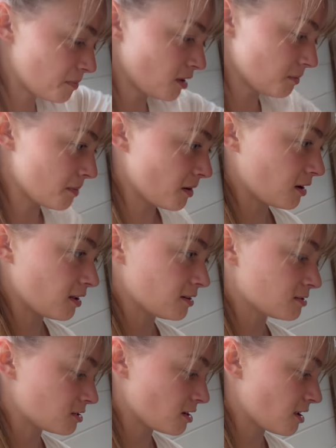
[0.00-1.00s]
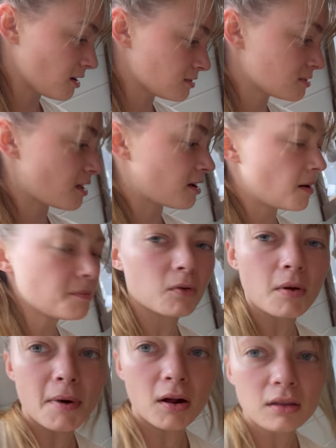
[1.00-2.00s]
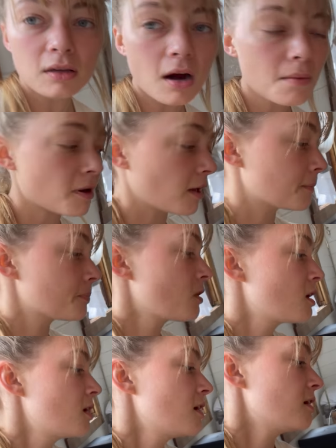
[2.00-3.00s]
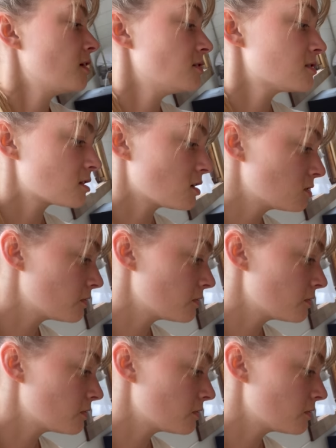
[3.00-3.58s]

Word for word: in my bonnet yesterday and I was like, I'm gonna rip out all the carpeting and install new